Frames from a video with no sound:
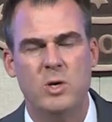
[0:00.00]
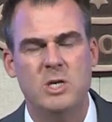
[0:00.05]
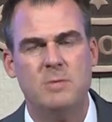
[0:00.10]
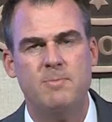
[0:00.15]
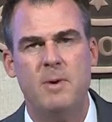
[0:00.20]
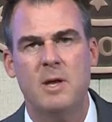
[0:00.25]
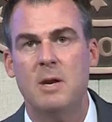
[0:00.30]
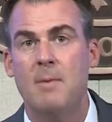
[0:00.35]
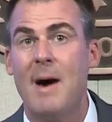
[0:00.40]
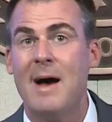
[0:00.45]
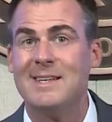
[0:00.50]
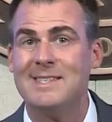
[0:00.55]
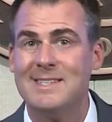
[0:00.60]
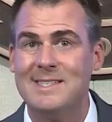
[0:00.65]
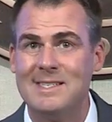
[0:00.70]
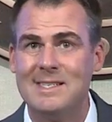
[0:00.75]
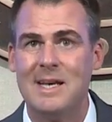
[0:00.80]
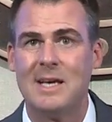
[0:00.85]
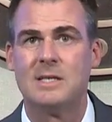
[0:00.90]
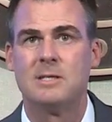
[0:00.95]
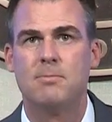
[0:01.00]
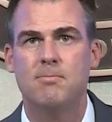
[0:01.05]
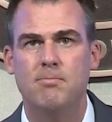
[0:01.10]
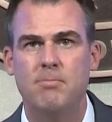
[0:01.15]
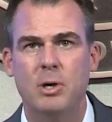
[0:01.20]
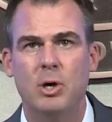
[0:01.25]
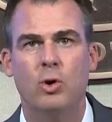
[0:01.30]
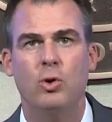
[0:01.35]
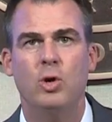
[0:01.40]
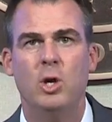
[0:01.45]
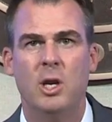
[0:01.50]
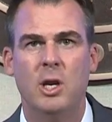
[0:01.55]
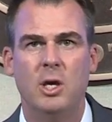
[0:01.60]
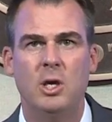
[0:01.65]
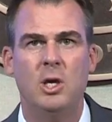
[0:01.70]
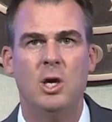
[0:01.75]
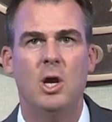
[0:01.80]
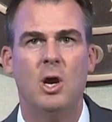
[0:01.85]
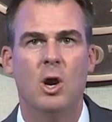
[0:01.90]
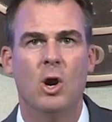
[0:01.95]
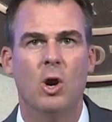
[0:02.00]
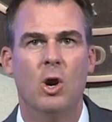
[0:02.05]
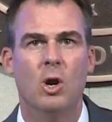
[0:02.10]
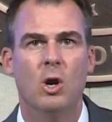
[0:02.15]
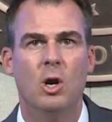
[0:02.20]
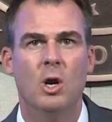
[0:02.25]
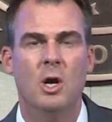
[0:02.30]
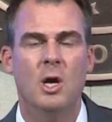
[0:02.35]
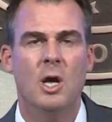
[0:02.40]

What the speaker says: We spend about $6 billion a year